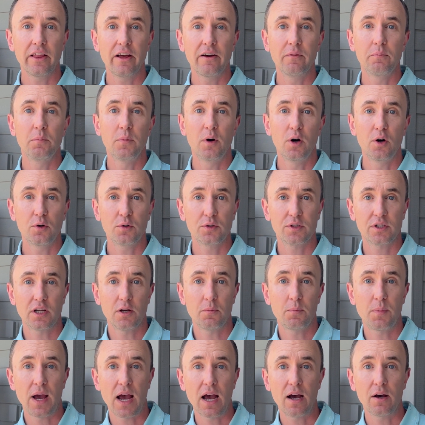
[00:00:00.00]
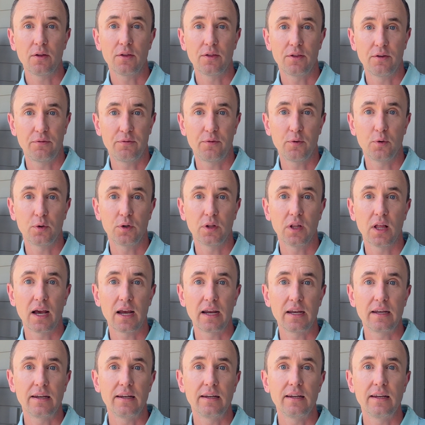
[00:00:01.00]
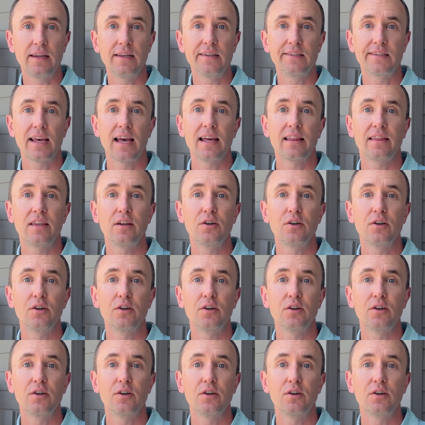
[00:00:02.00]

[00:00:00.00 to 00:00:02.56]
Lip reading: love most about the Ford Lightning is that